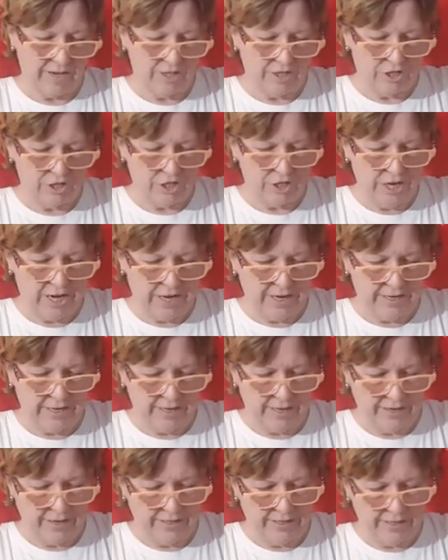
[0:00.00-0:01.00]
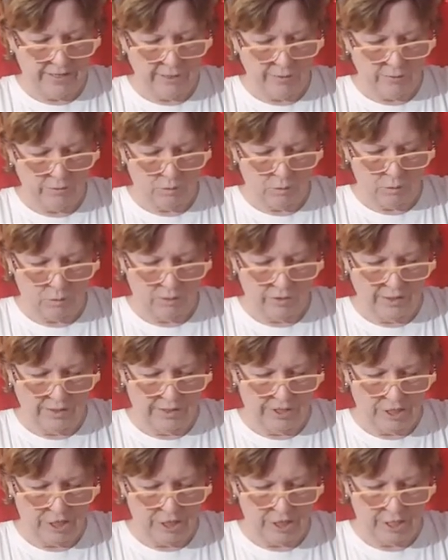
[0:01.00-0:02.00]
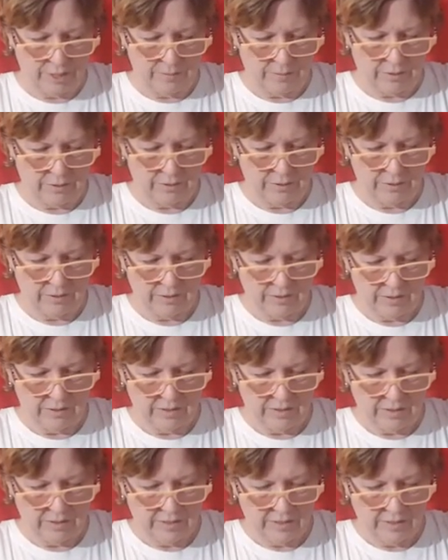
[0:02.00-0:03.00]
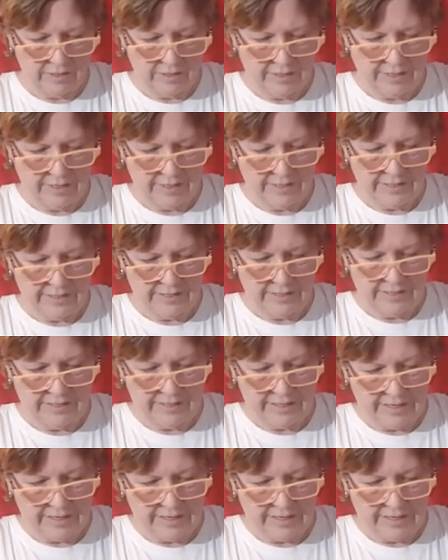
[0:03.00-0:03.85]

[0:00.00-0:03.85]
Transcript: It's shiny. I think it was really cheap. It